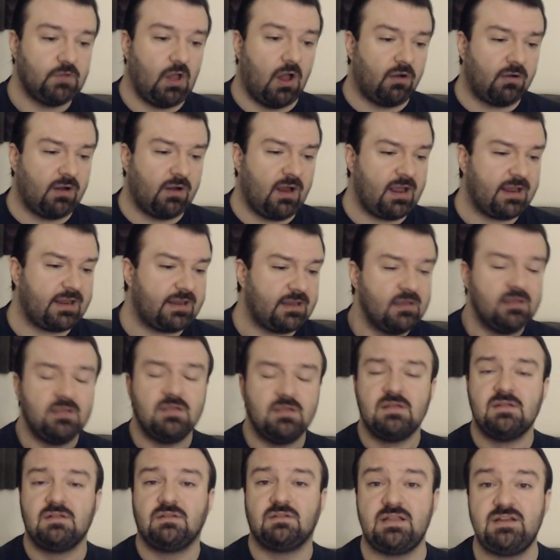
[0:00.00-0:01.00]
All right,
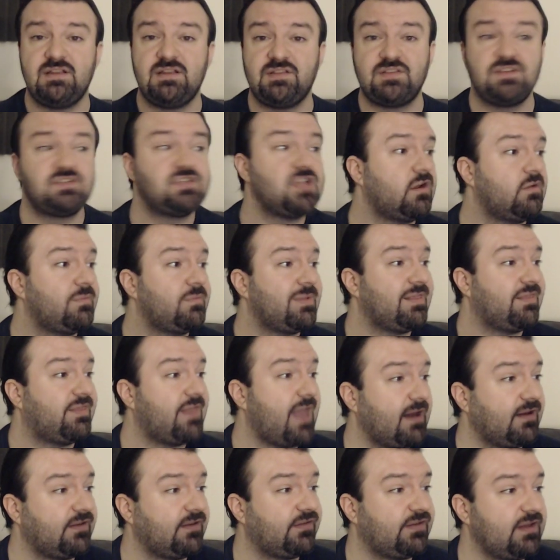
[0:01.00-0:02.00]
ladies and gentlemen,
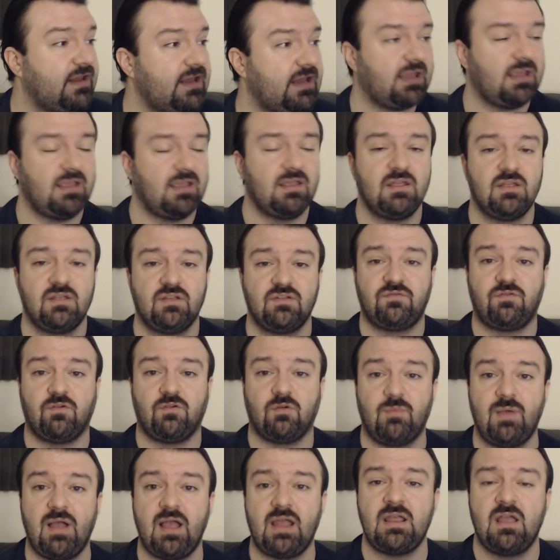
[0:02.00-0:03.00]
that is it
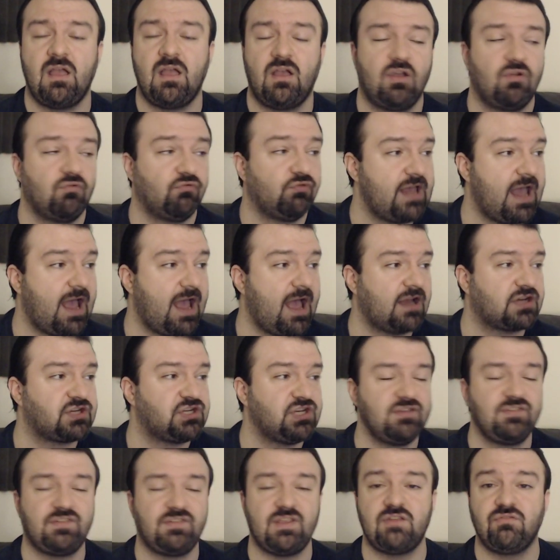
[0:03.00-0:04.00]
for my
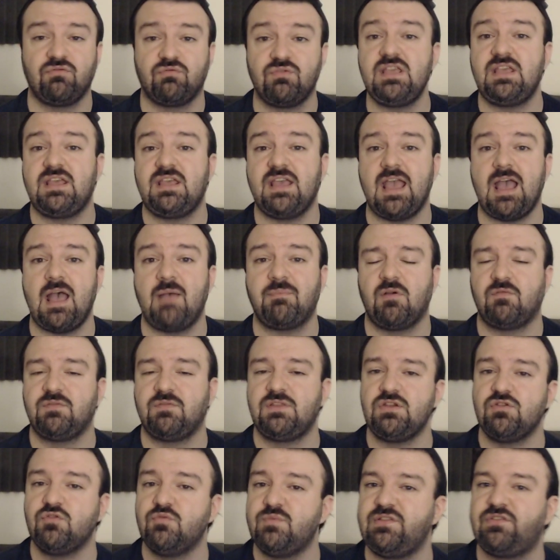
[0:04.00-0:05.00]
reactions and recap
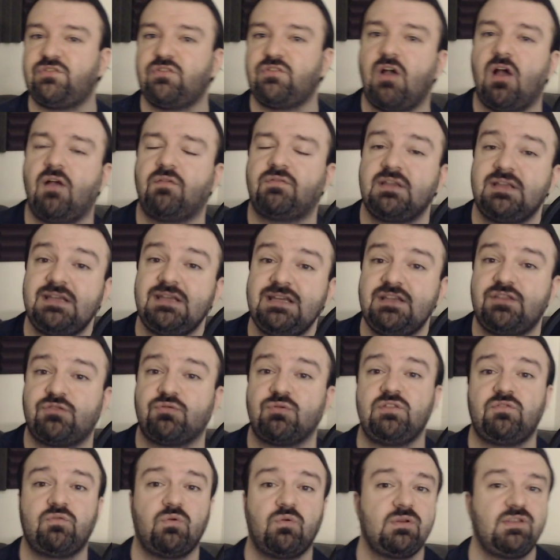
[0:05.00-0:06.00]
of the Ubisoft E3
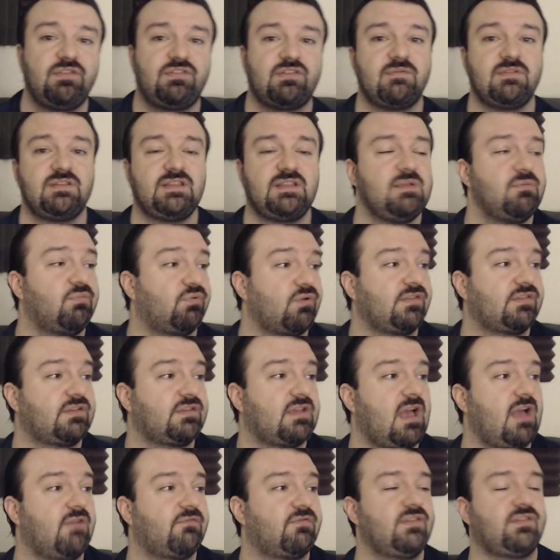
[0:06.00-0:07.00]
2017 press
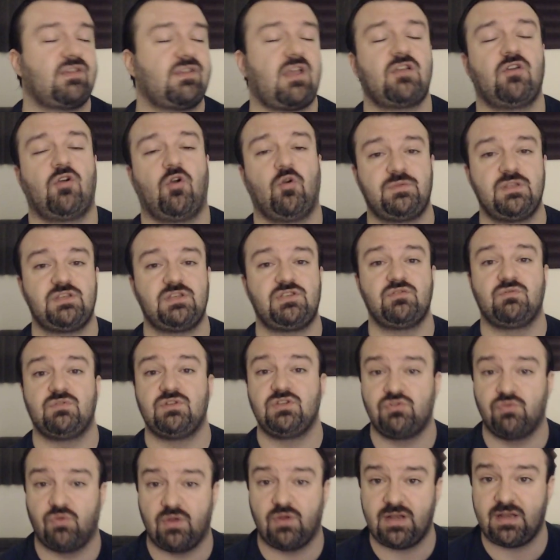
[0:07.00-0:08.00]
conference. I hope that you
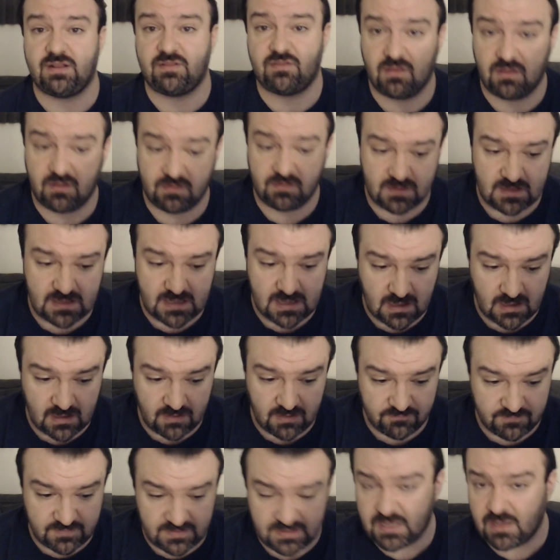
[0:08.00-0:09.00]
enjoyed the
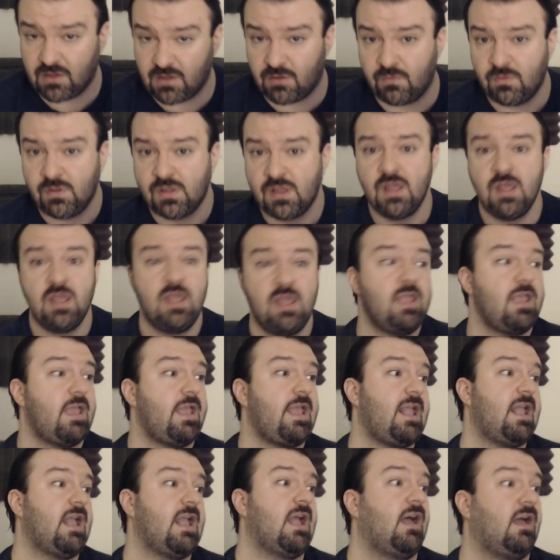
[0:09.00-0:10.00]
uh, video.
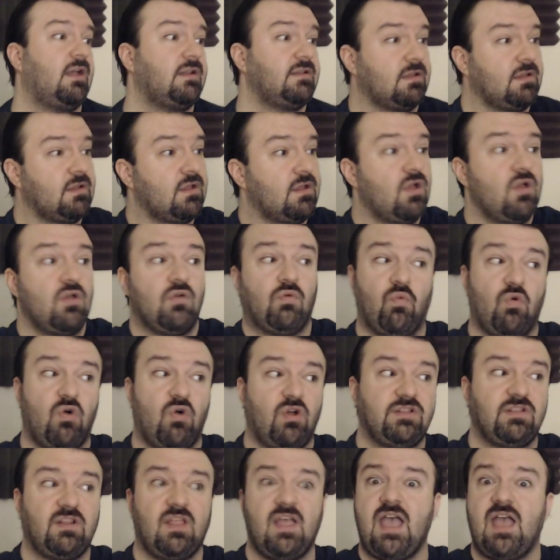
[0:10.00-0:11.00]
And
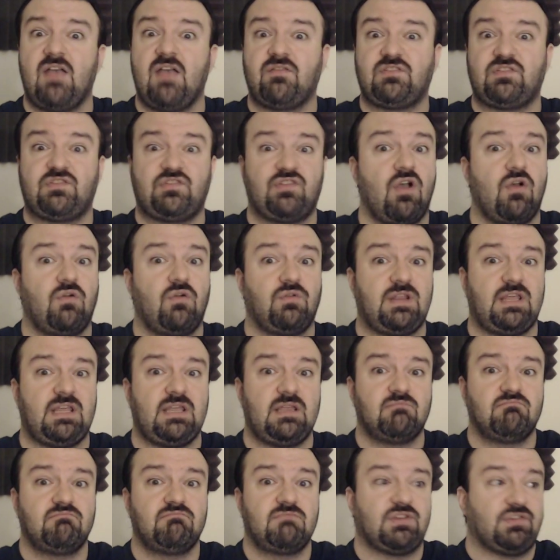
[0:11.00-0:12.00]
one left,
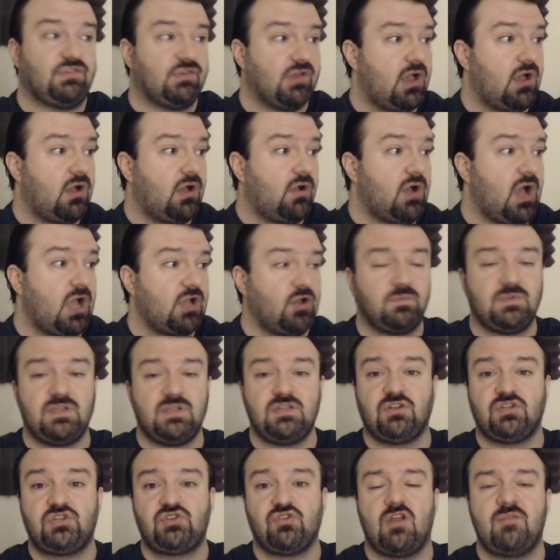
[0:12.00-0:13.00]
Sony. So I hope
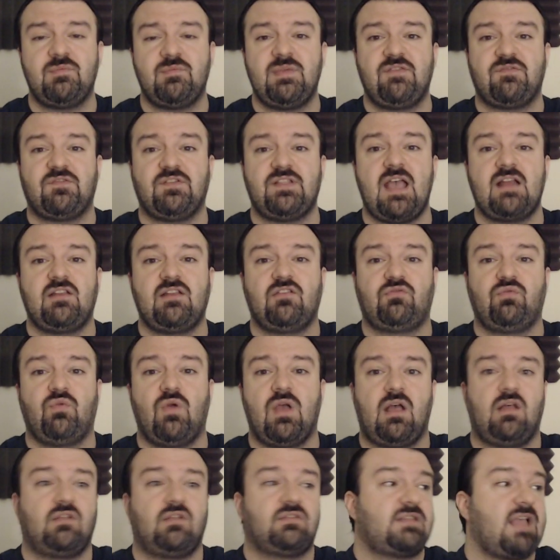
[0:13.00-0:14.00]
that you'll join me for that as
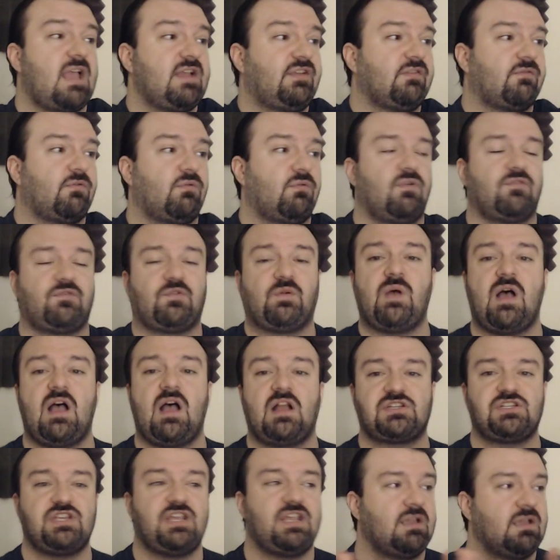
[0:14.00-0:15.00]
well. Thanks everyone for
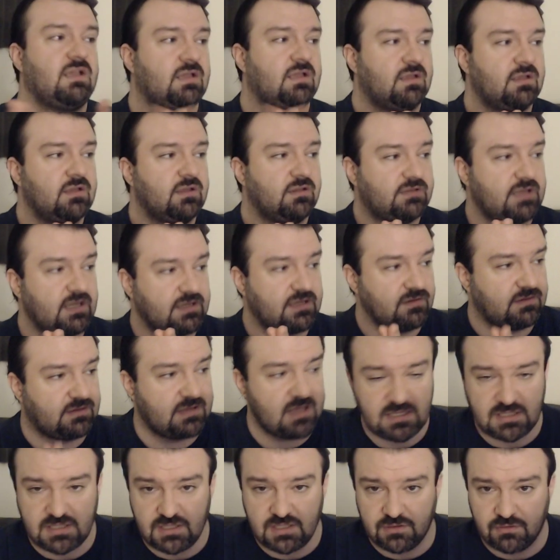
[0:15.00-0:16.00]
watching. Thank you,
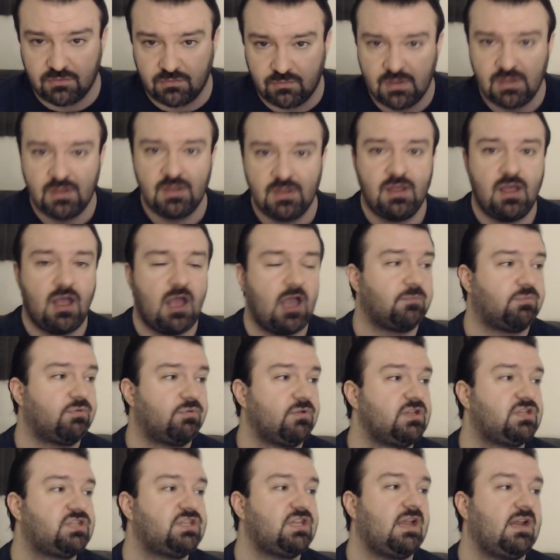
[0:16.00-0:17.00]
thank you. I
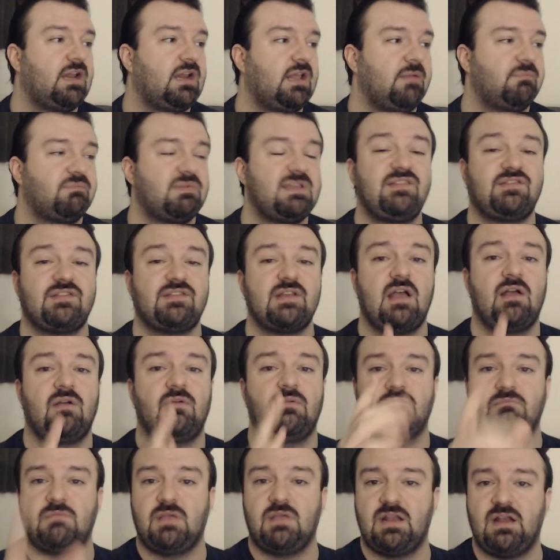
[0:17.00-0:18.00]
appreciate it. Peace
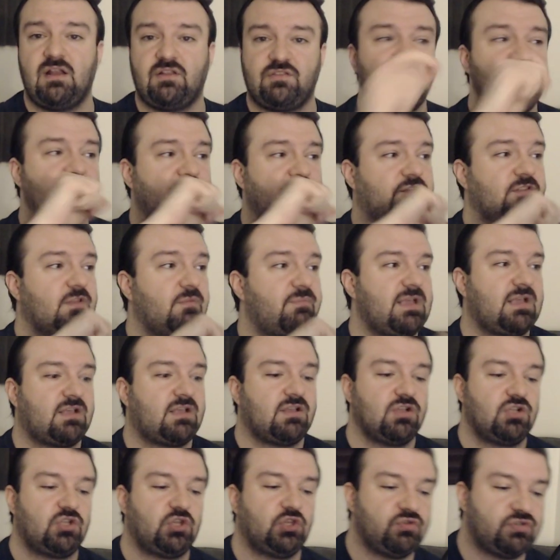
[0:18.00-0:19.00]
out, and I'll see you for the big
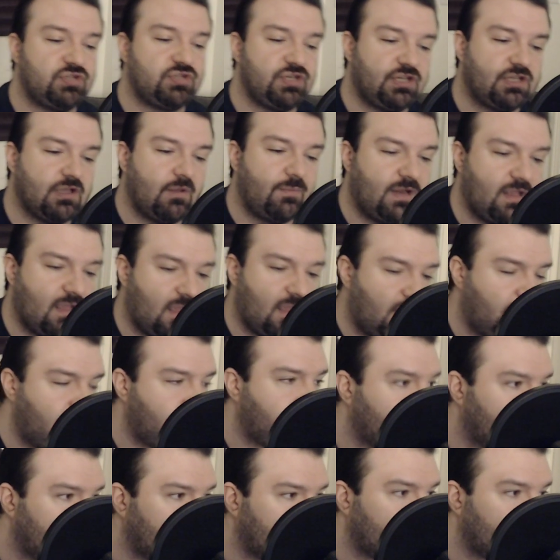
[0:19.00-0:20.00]
conclusion coming up.